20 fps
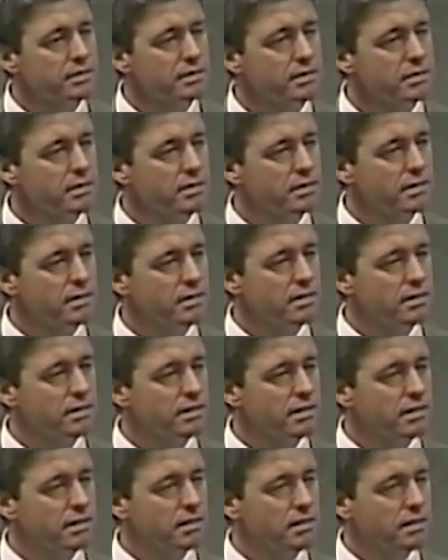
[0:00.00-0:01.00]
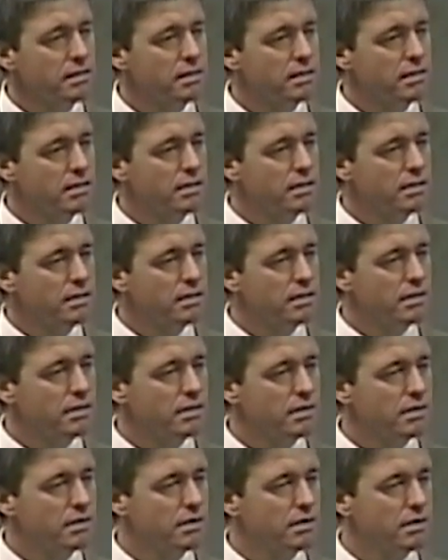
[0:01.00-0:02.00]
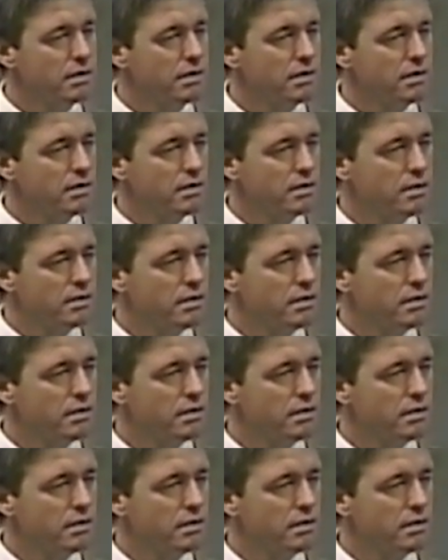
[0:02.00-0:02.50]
Nobody speaks.